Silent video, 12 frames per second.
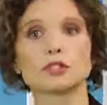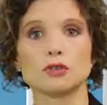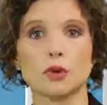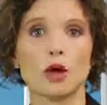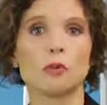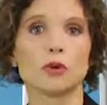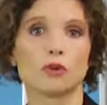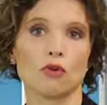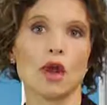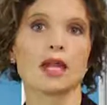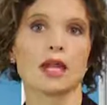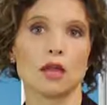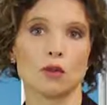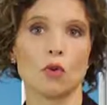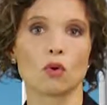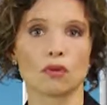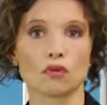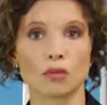to help with credit in
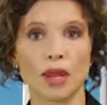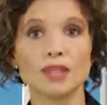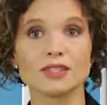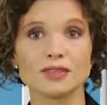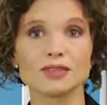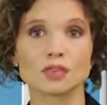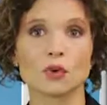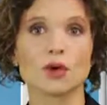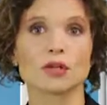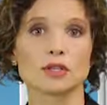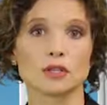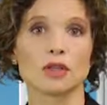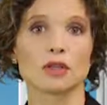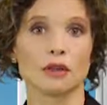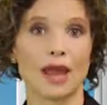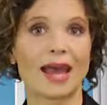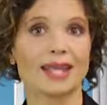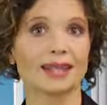order to raise those scores so that
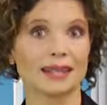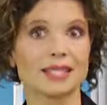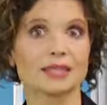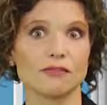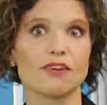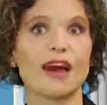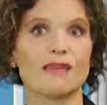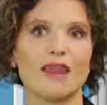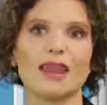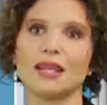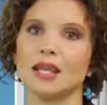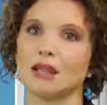they're at least the 580.